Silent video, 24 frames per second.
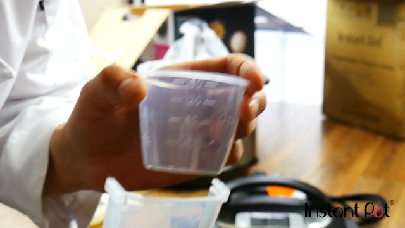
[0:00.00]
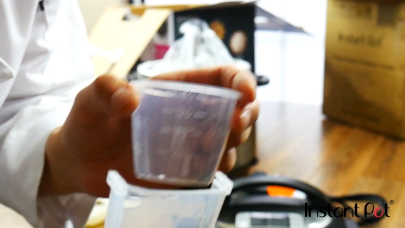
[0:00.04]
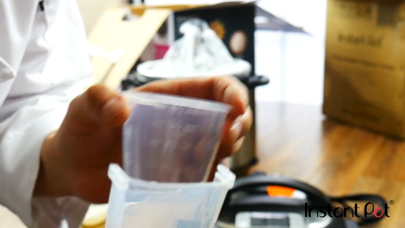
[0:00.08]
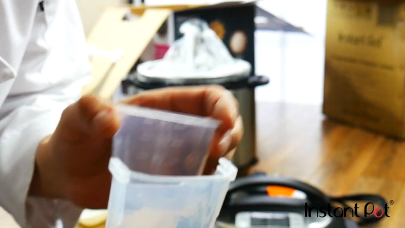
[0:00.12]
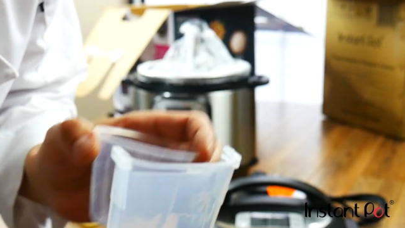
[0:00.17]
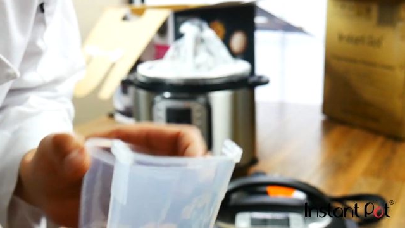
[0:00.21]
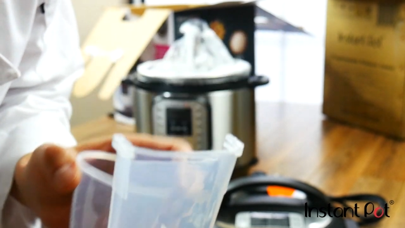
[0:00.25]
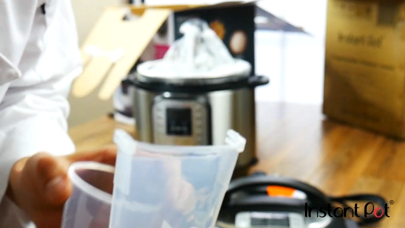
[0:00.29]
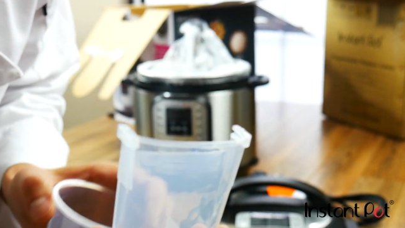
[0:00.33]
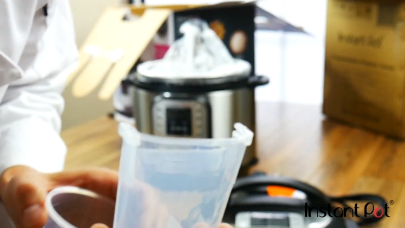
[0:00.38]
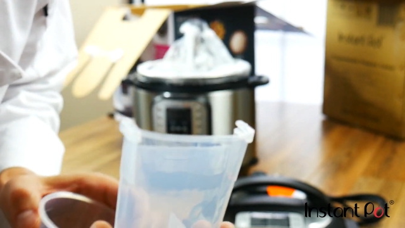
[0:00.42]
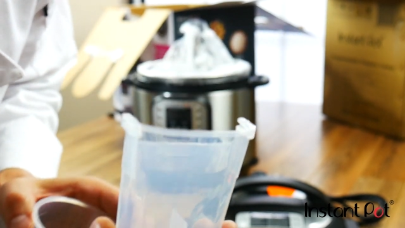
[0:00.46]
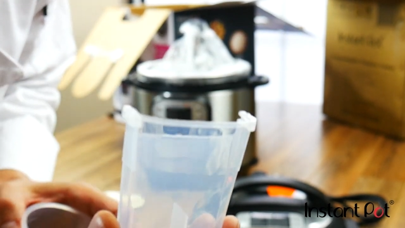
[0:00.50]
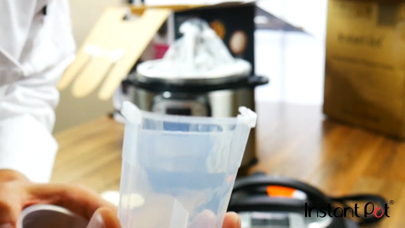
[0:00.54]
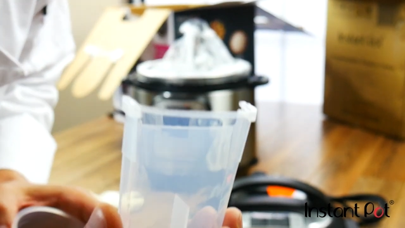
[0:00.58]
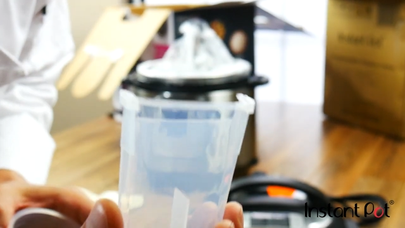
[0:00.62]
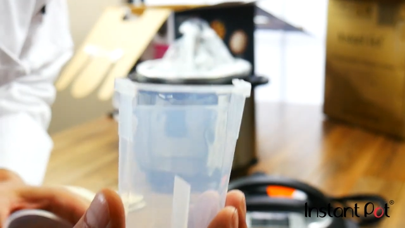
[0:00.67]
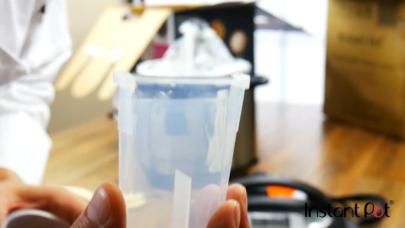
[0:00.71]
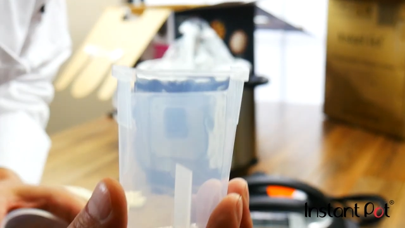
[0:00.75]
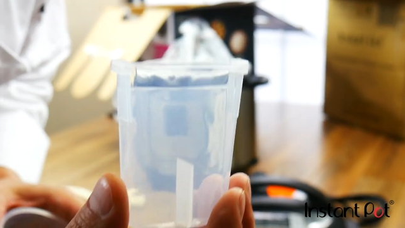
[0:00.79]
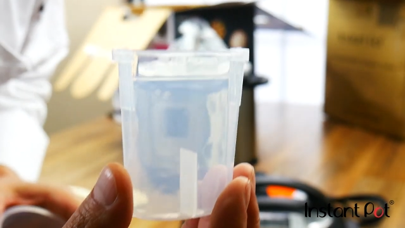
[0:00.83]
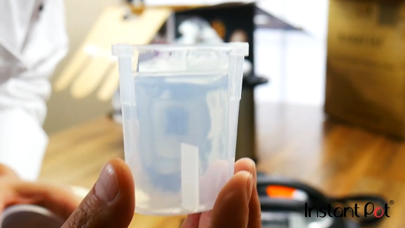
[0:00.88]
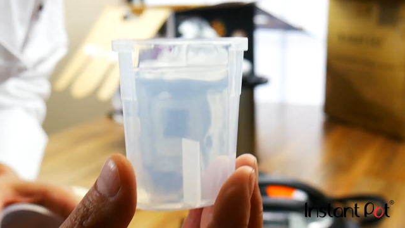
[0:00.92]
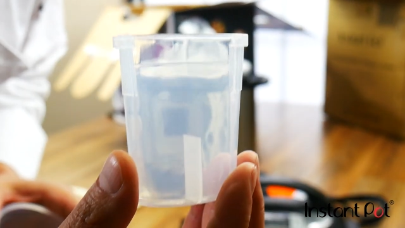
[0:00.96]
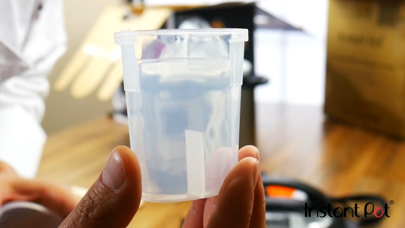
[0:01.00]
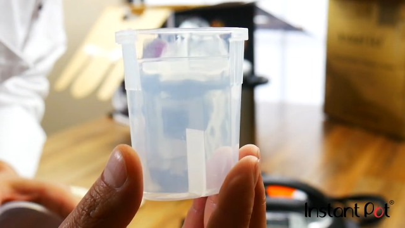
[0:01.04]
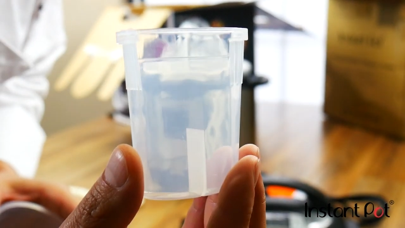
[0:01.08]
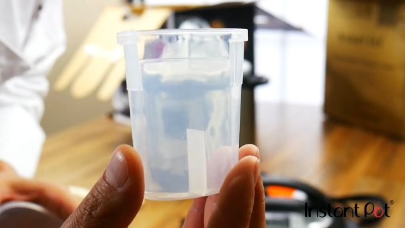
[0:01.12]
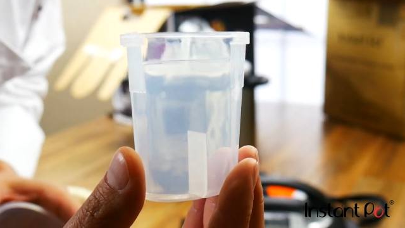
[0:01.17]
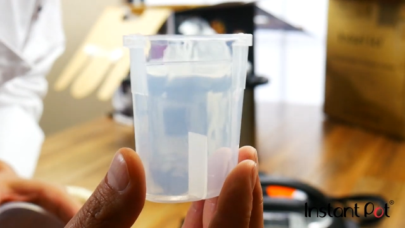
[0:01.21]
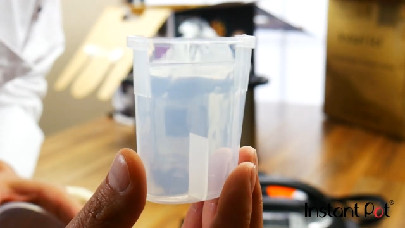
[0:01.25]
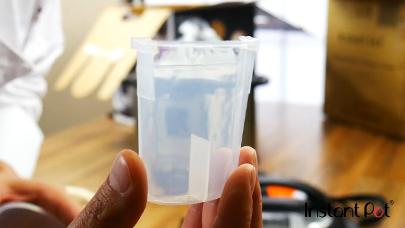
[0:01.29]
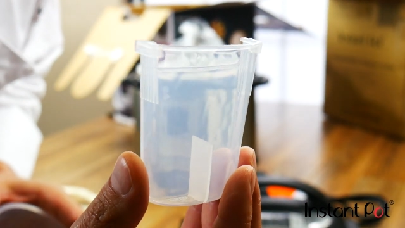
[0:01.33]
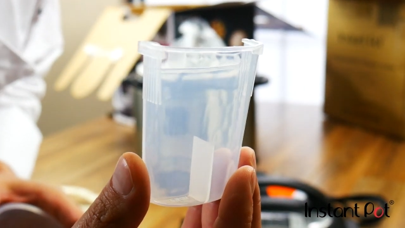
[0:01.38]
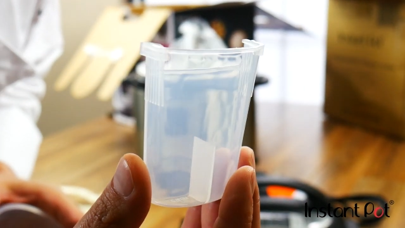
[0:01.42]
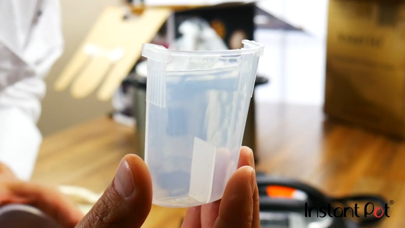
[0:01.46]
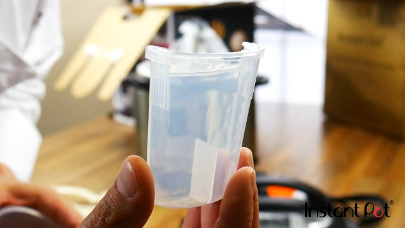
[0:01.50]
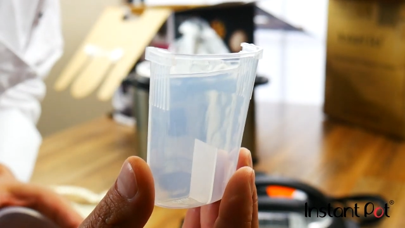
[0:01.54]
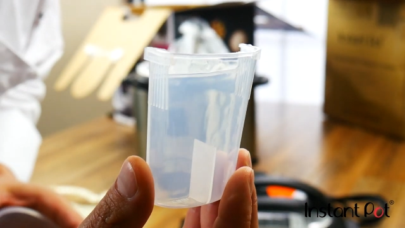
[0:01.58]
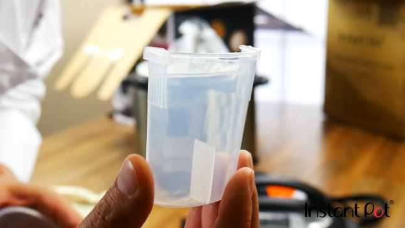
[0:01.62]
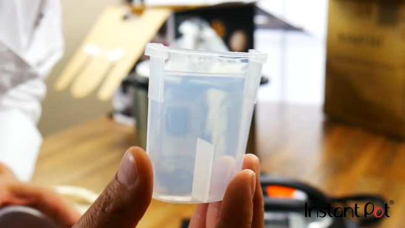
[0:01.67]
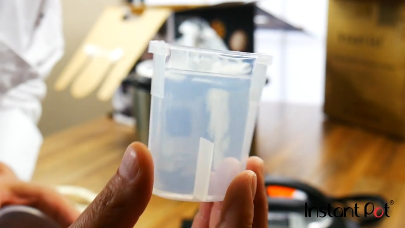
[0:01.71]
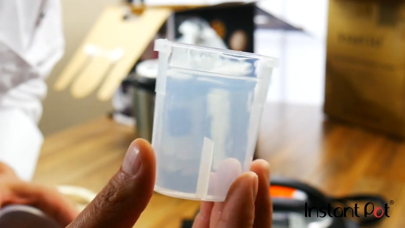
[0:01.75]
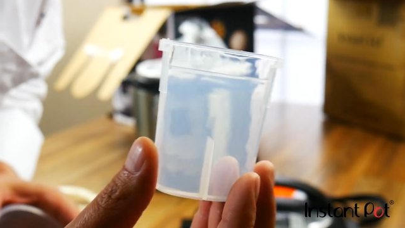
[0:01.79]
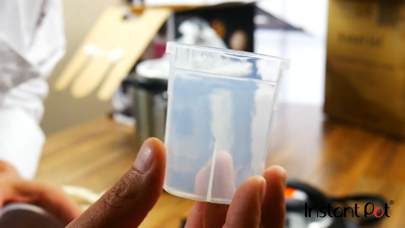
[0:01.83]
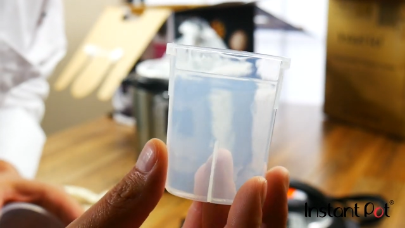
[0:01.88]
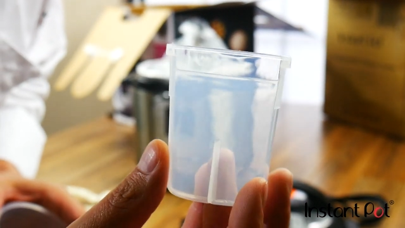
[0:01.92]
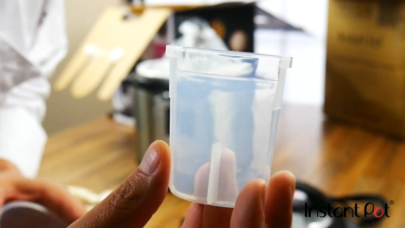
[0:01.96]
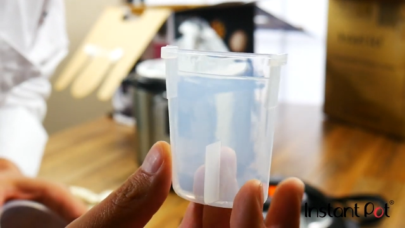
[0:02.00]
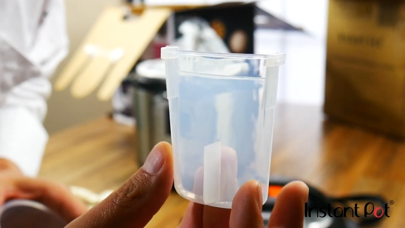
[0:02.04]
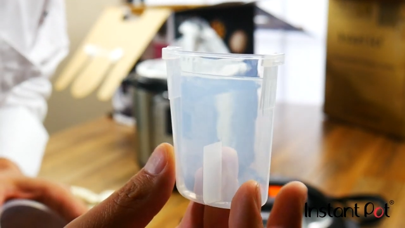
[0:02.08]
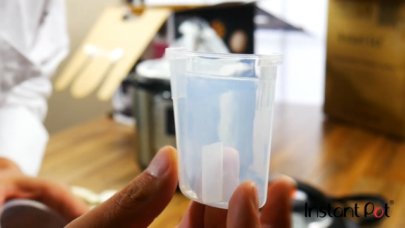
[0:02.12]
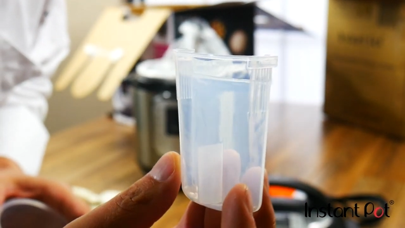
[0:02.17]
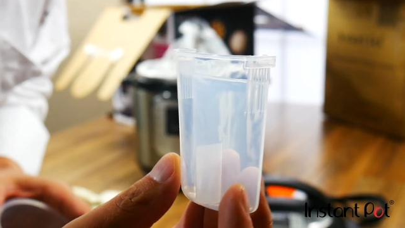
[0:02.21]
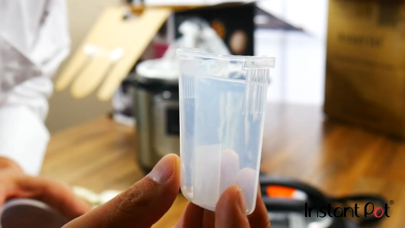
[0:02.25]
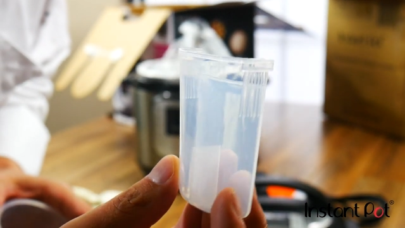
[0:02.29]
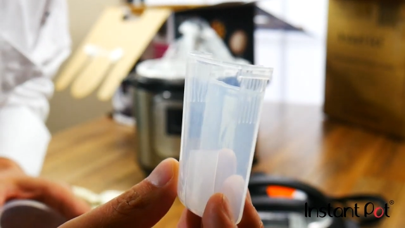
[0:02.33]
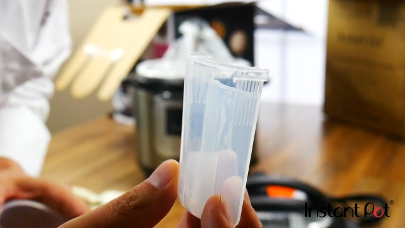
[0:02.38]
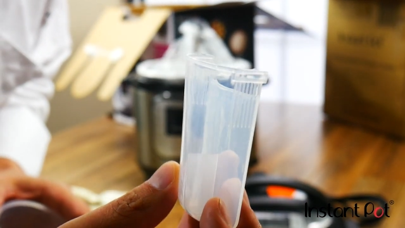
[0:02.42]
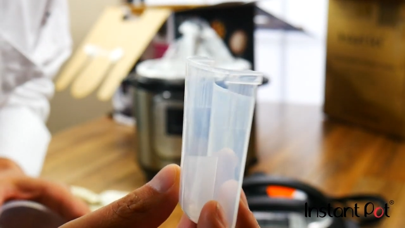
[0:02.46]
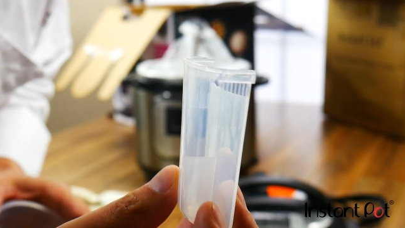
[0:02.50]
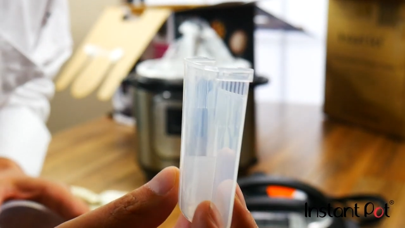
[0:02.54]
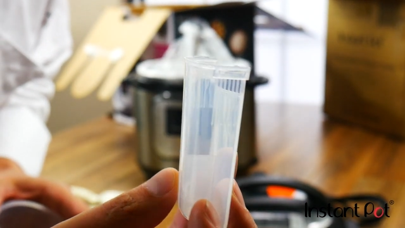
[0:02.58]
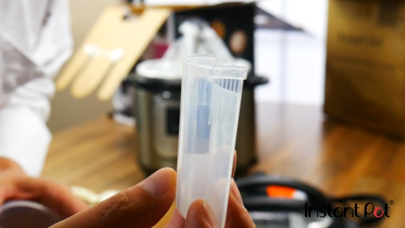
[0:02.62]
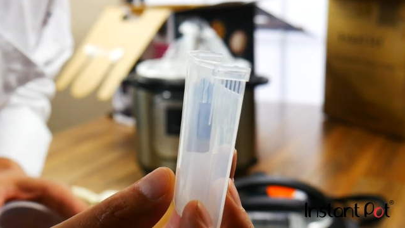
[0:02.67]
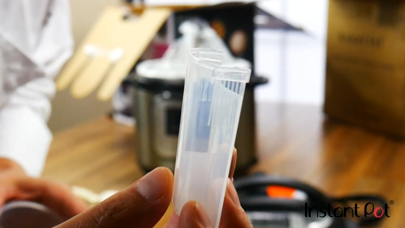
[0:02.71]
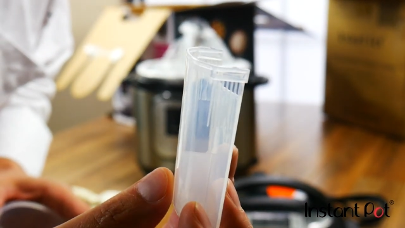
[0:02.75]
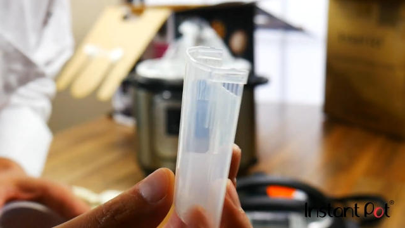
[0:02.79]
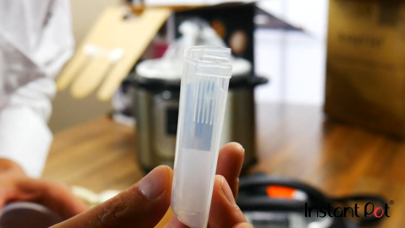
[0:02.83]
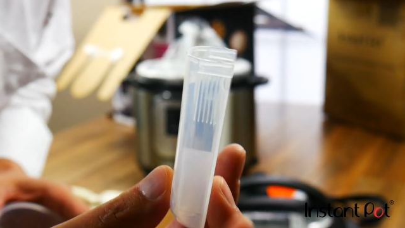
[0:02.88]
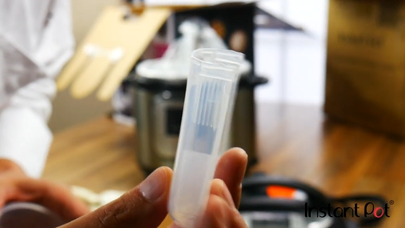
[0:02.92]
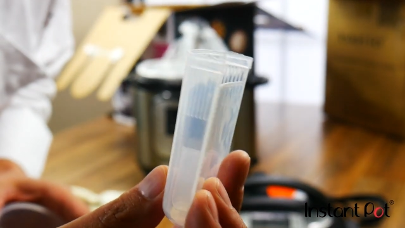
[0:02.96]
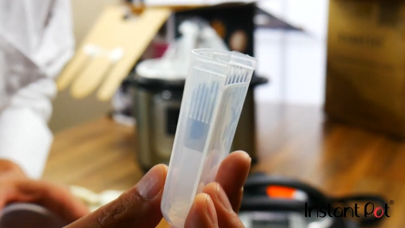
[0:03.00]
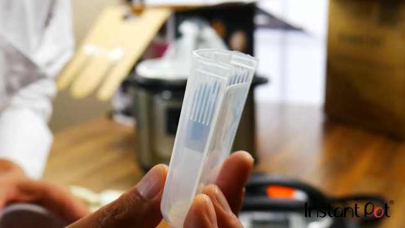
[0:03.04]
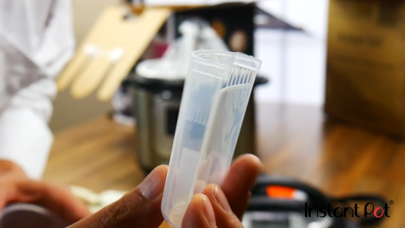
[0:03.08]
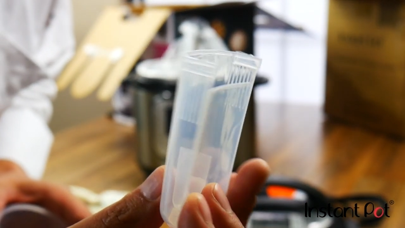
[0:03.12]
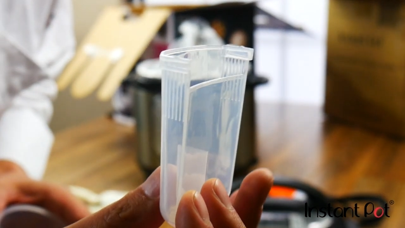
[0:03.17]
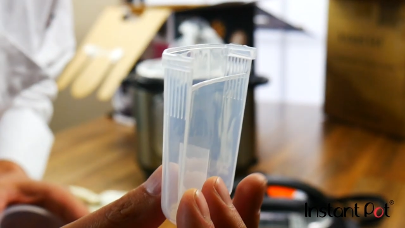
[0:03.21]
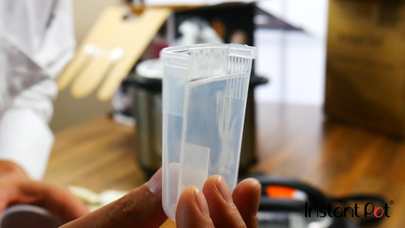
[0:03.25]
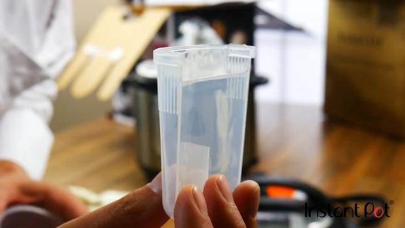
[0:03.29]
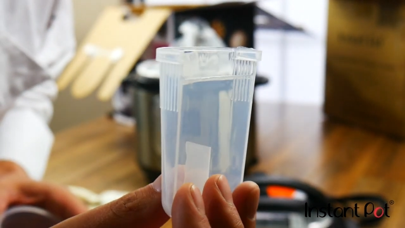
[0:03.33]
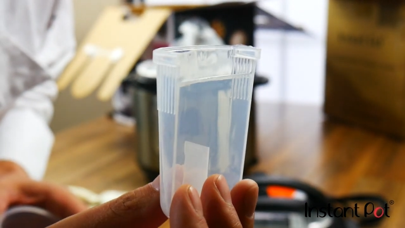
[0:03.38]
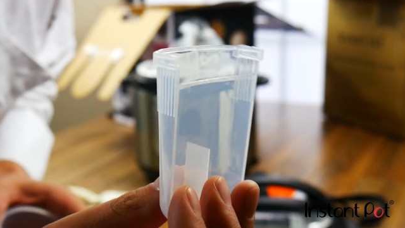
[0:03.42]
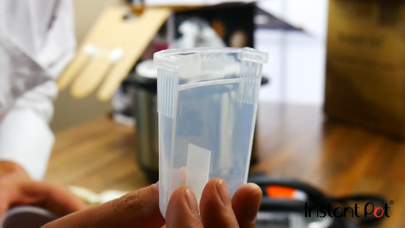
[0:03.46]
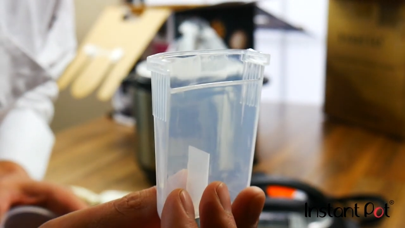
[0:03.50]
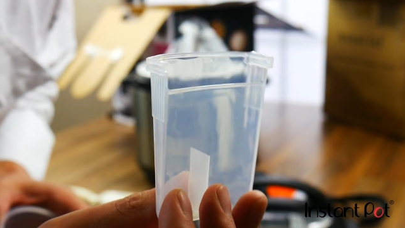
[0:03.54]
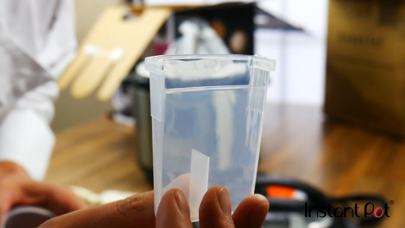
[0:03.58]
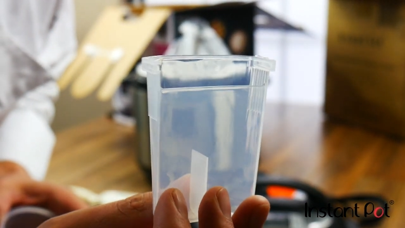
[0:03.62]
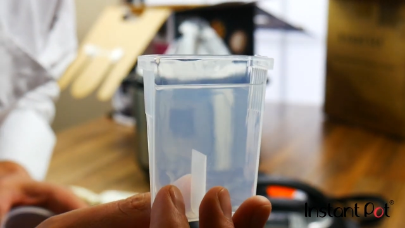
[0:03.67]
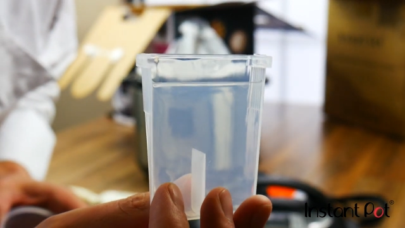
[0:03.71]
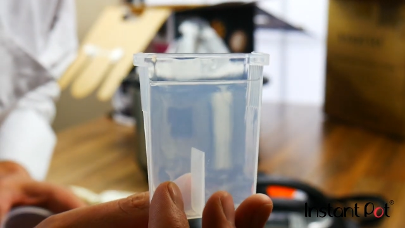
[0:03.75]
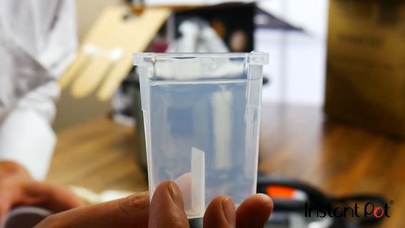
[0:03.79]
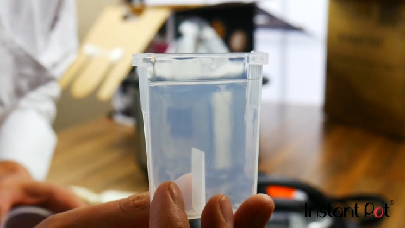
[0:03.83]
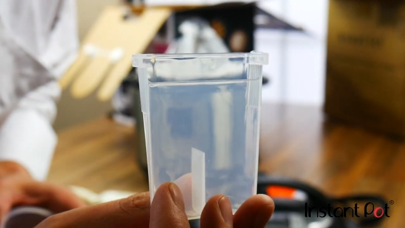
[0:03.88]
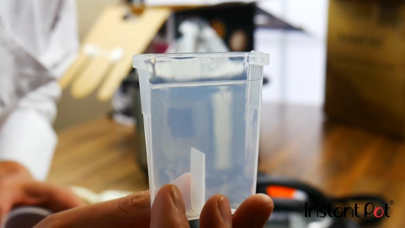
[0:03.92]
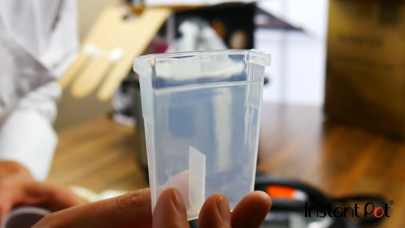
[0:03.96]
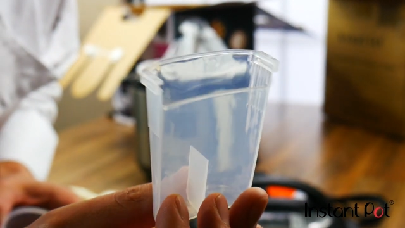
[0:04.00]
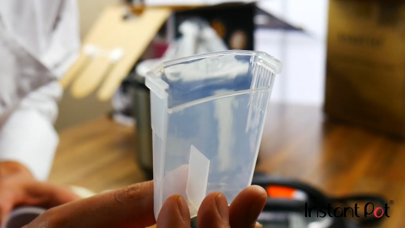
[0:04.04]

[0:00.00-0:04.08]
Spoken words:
No face is visible, so there are no lips to read.